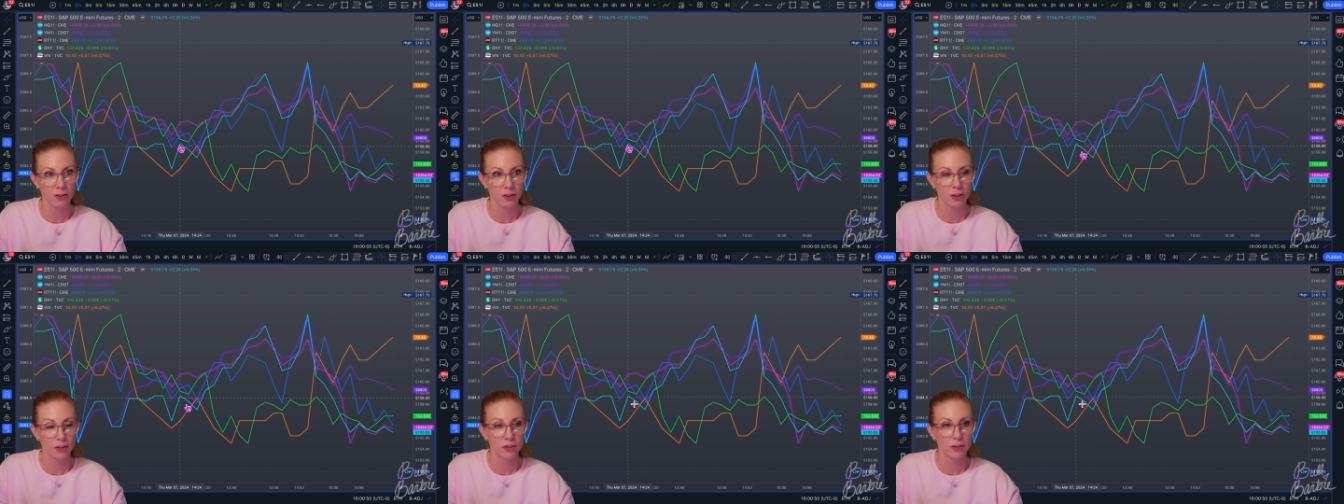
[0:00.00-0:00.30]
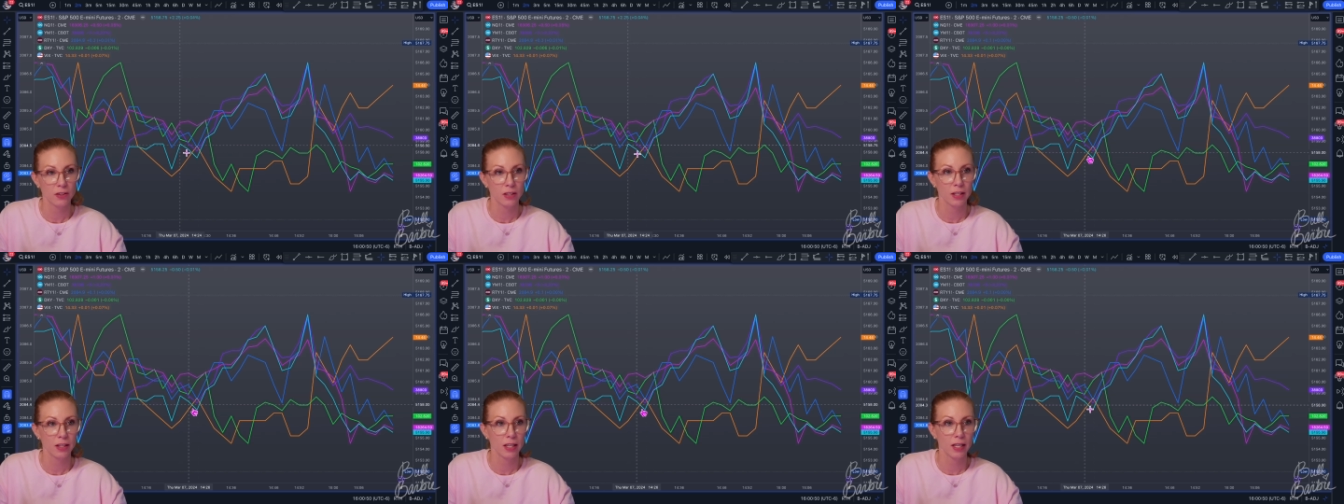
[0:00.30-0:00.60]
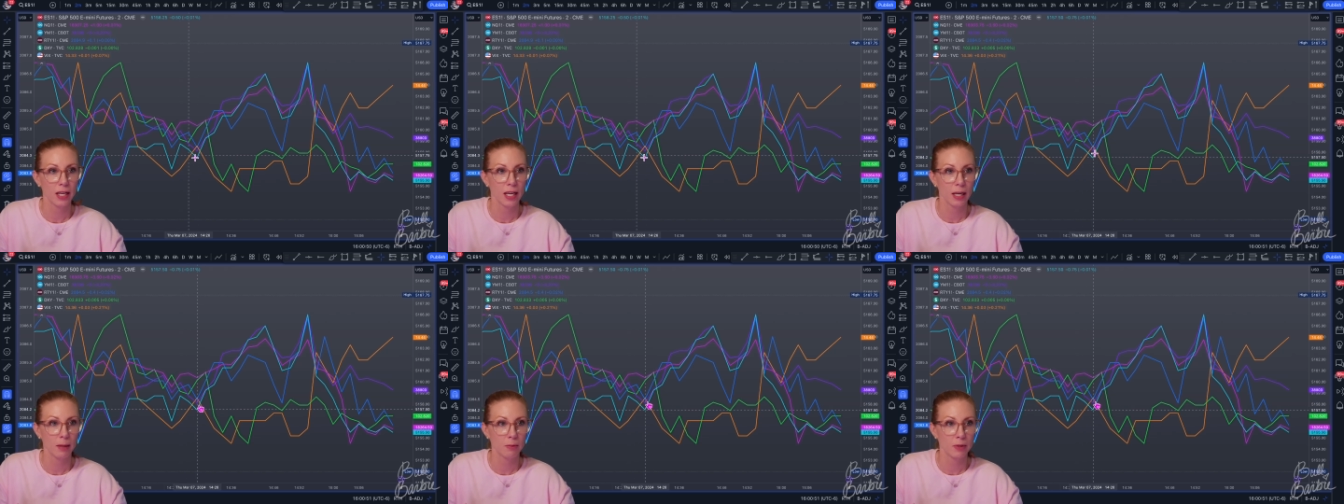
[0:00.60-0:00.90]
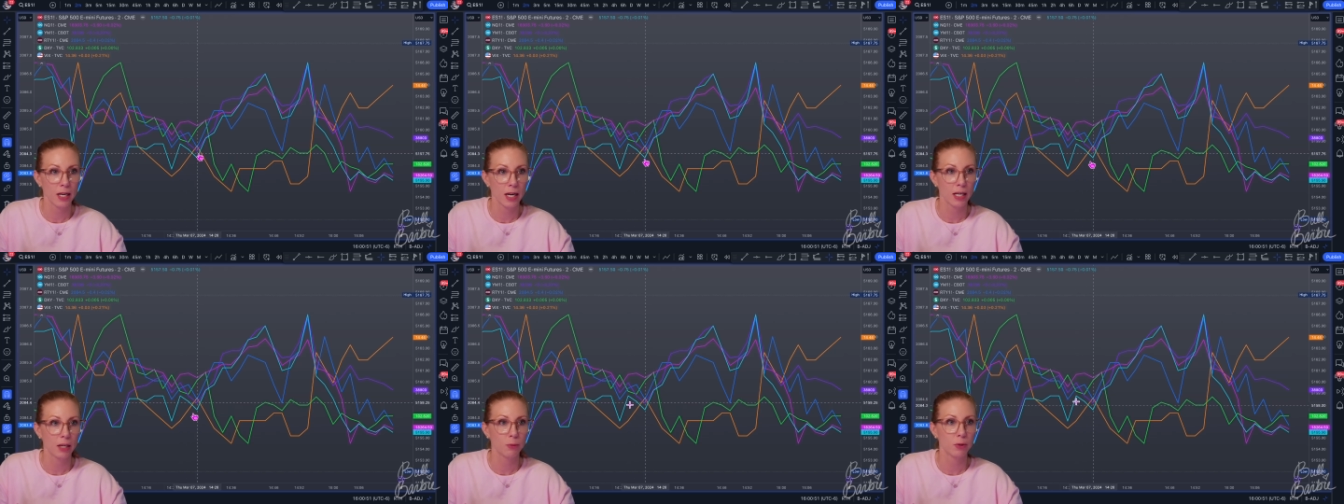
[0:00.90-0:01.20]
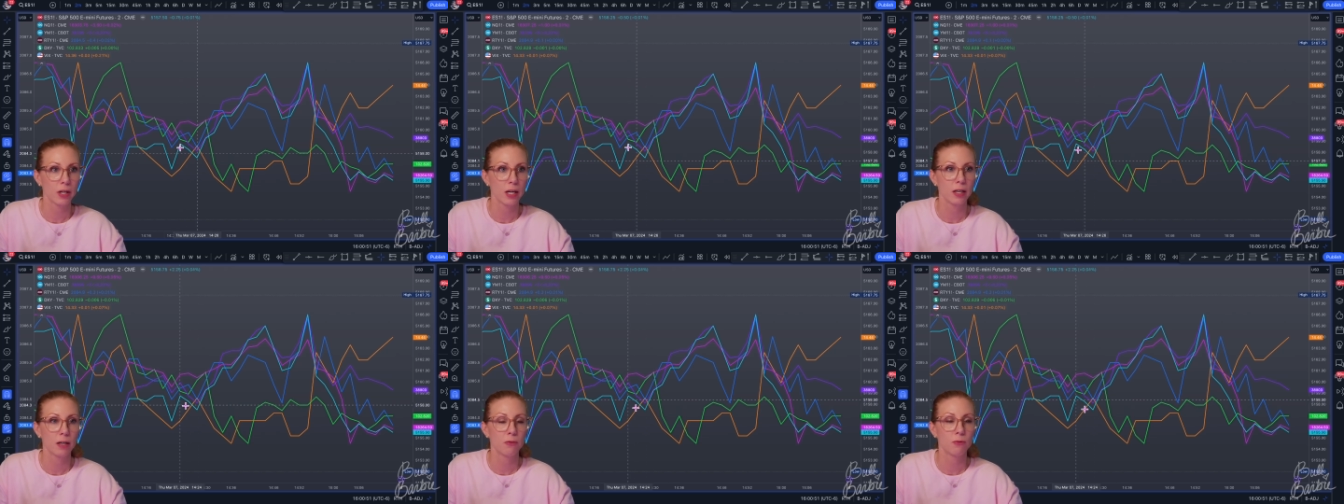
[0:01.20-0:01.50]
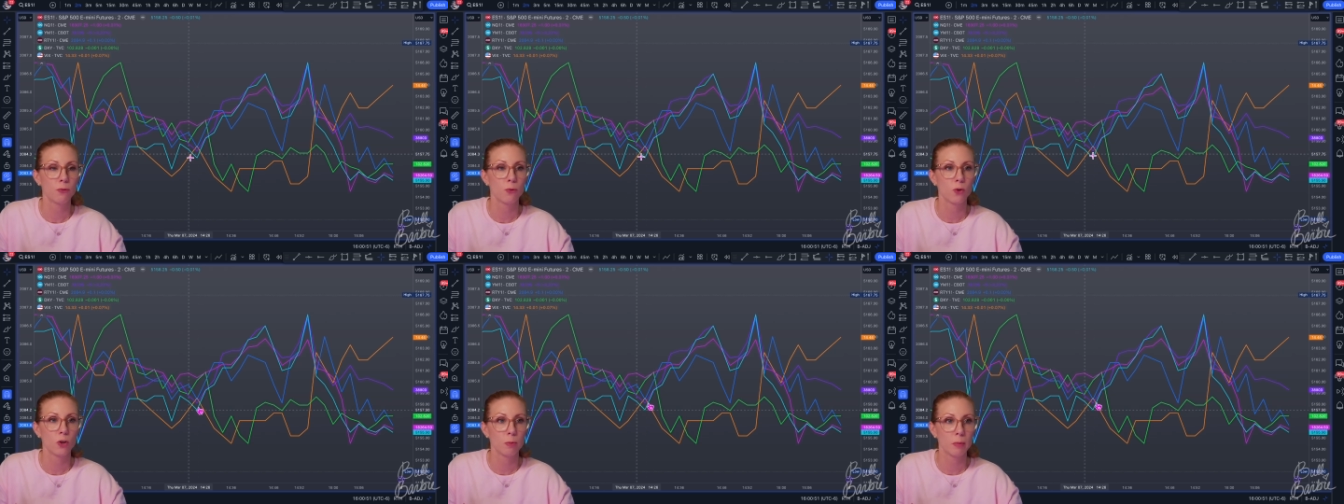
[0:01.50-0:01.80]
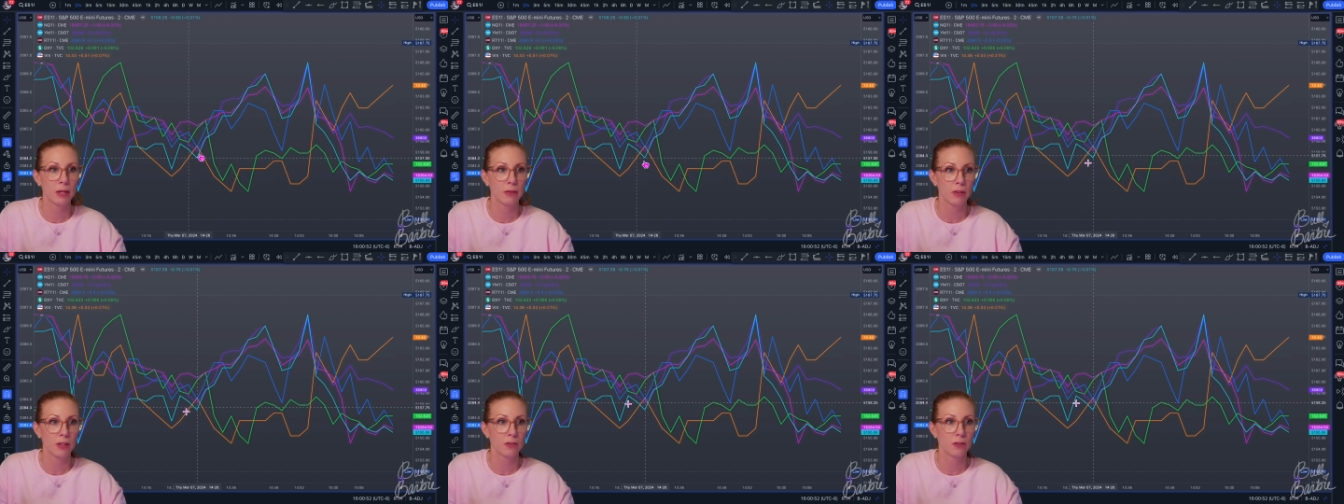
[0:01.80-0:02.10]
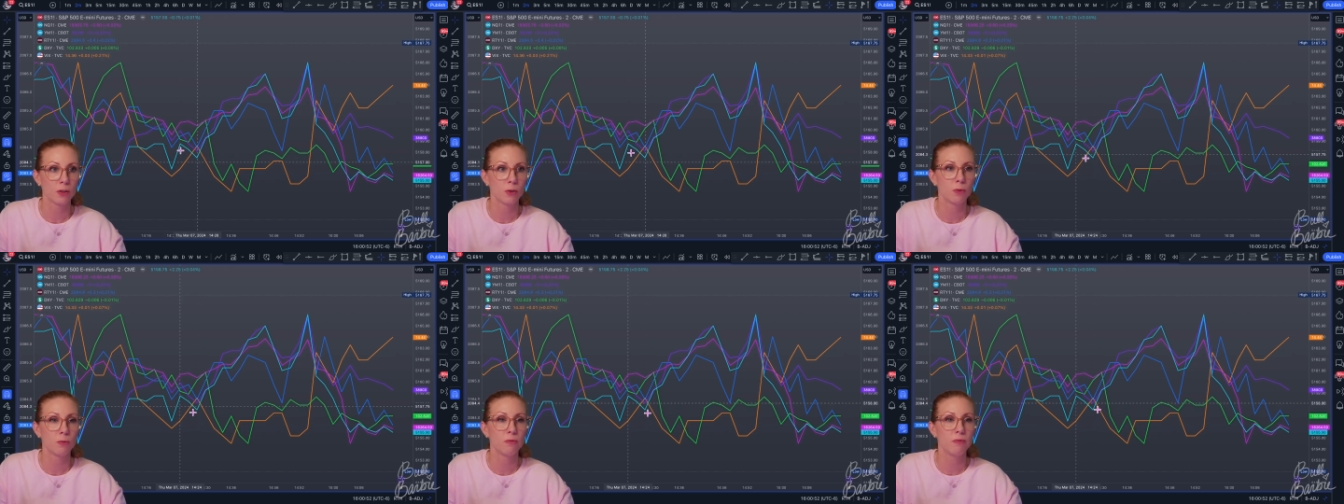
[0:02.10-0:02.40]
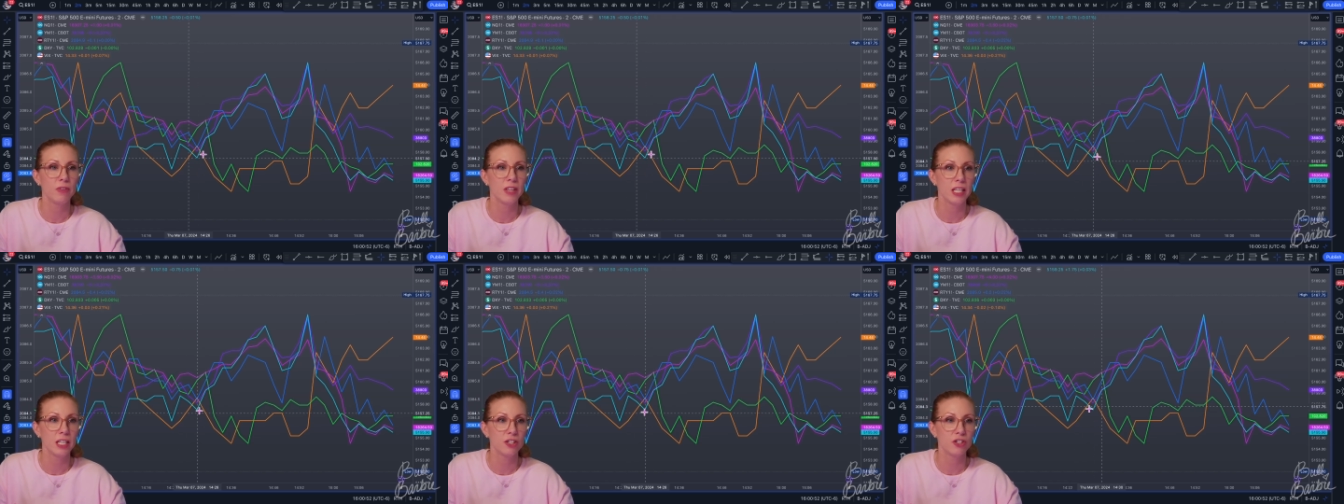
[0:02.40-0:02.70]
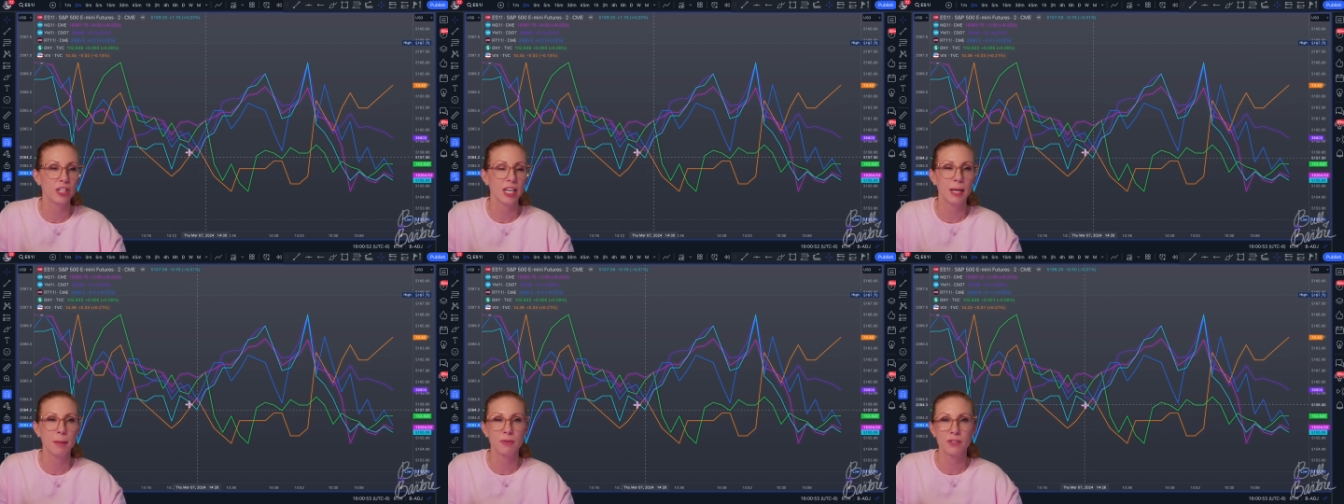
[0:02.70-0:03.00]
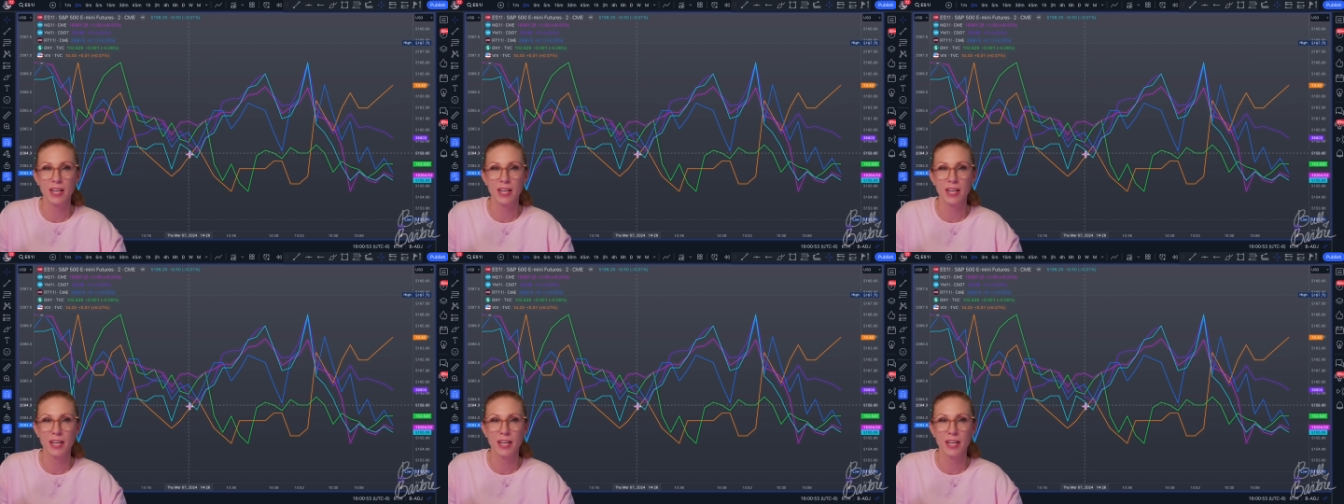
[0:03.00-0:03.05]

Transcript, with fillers: You can see they came down and were kind of forming these little V shapes.